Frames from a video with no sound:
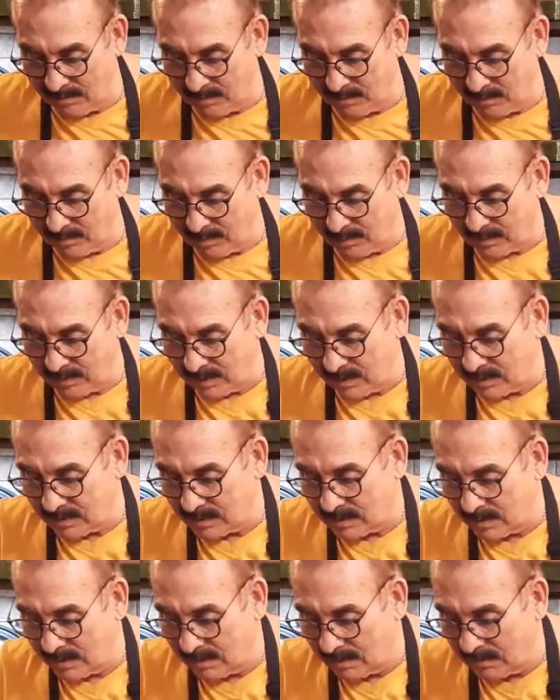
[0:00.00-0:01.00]
I'll put
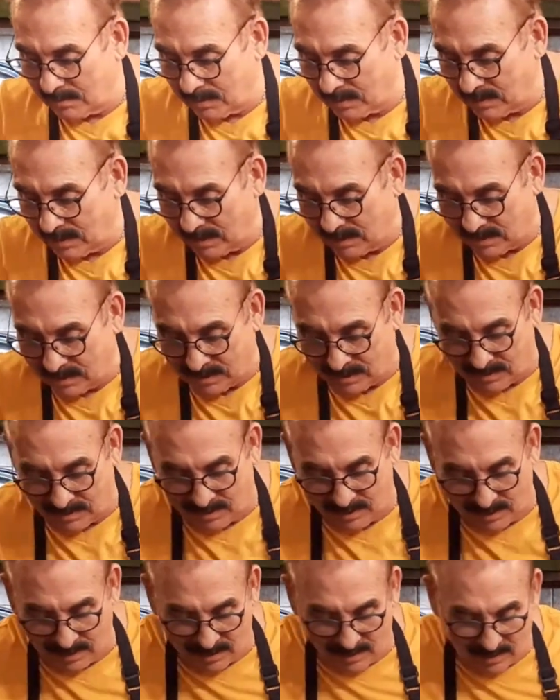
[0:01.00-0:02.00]
these here.
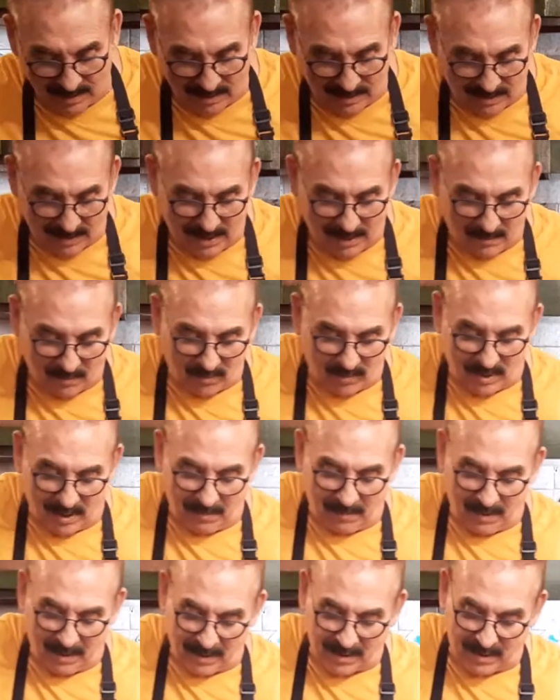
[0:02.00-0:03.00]
Now we'll try to
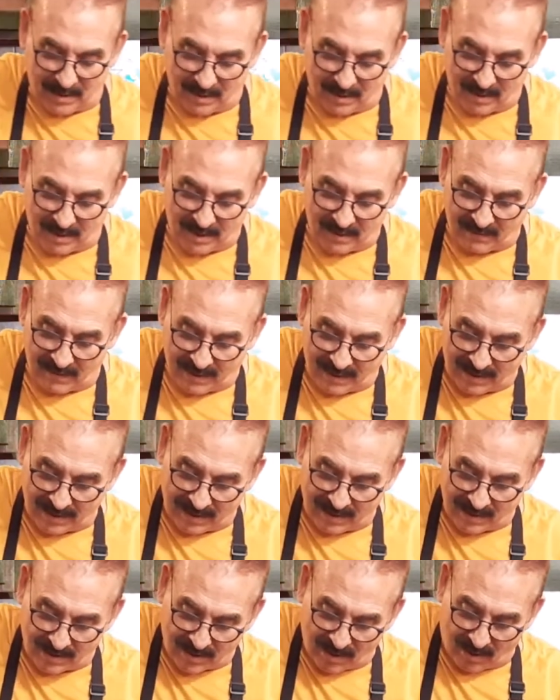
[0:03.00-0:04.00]
mix, see if I can get
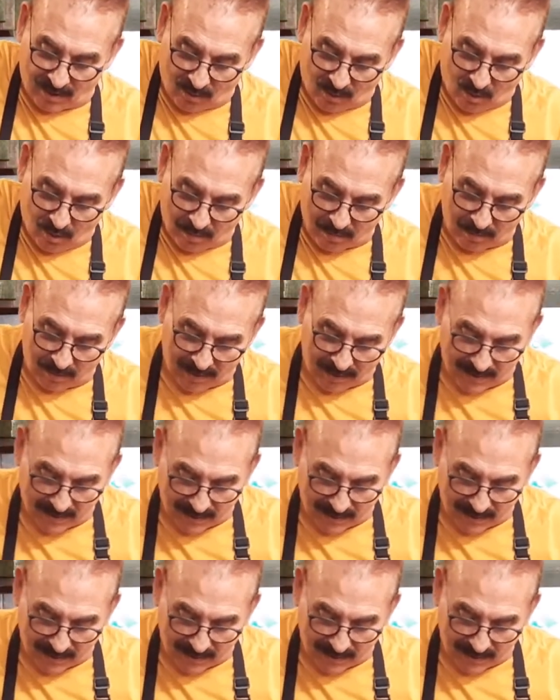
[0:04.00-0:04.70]
these all incorporated